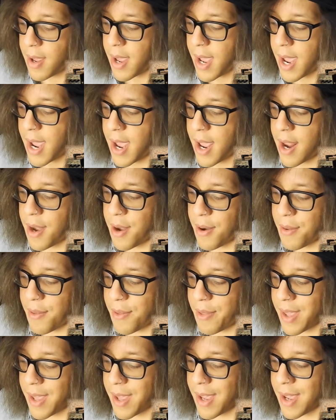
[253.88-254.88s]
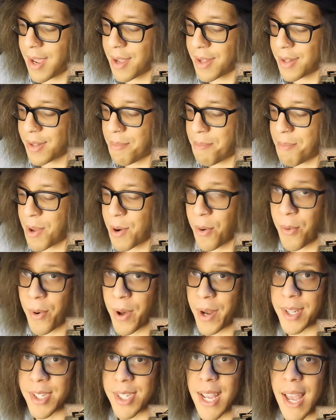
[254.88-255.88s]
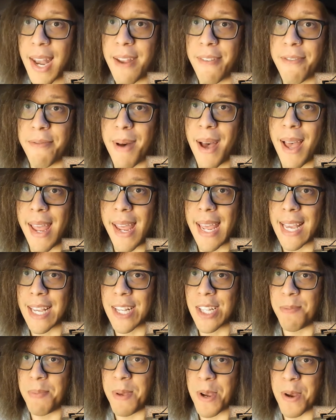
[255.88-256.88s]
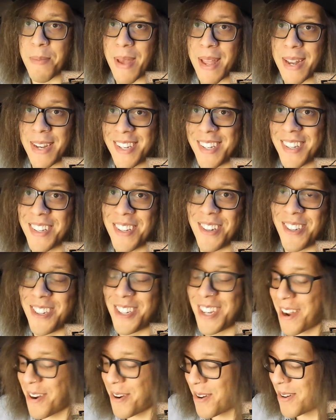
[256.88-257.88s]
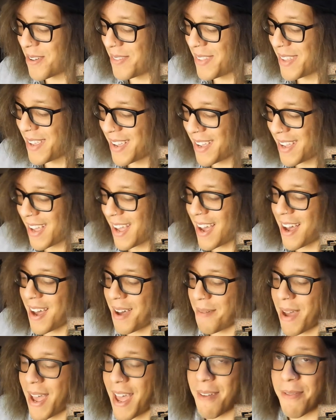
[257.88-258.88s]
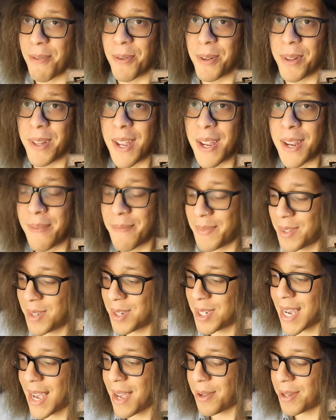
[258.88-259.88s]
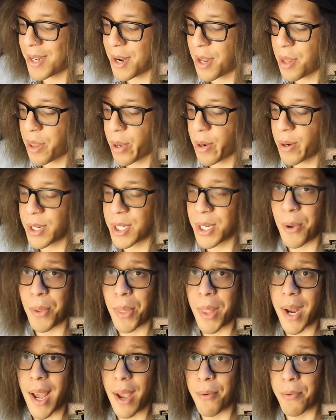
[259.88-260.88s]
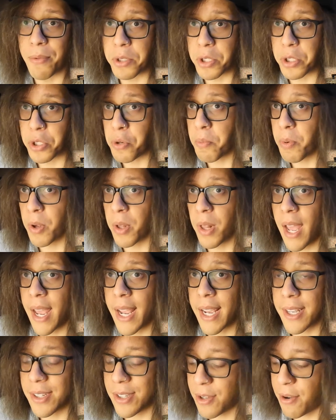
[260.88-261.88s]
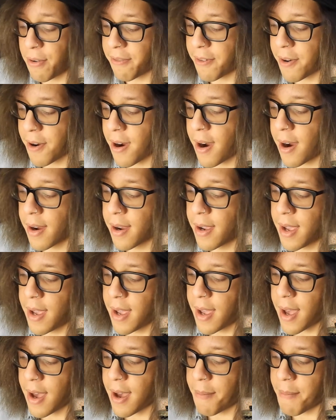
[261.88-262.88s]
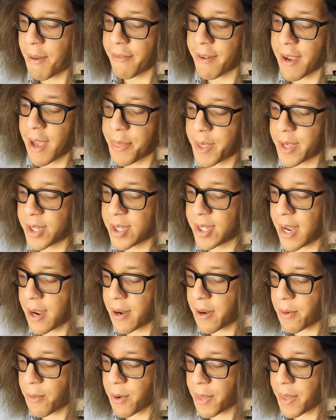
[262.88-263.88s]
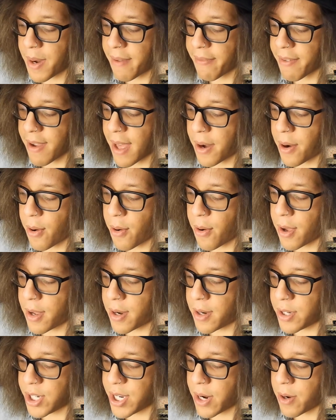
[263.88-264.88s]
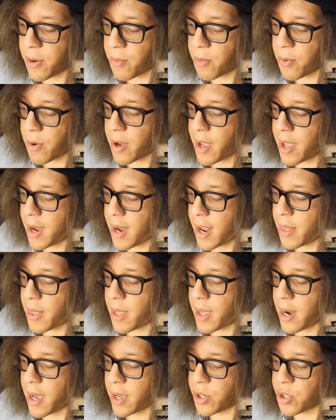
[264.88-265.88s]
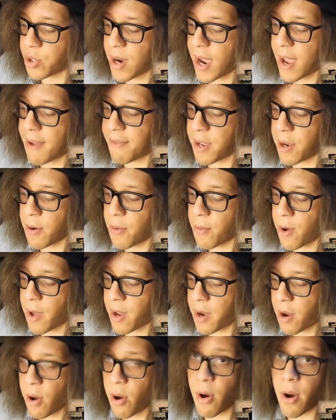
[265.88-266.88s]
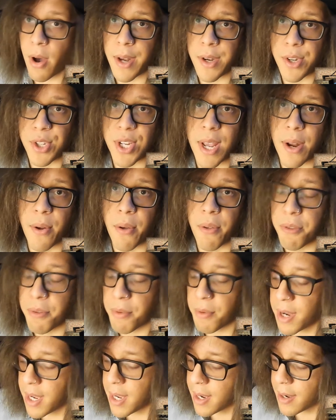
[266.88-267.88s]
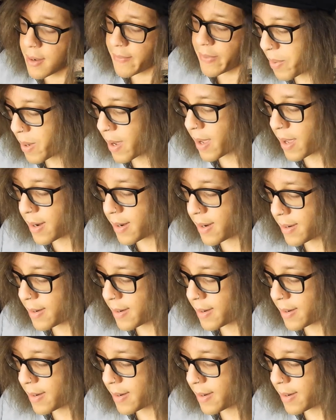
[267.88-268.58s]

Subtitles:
and the middle one is kind of my experiment channel. I haven't really dialed in a third tone that I super like so far. I've got this standard one that I've got on channel 1 and then a drivier one on channel 3, but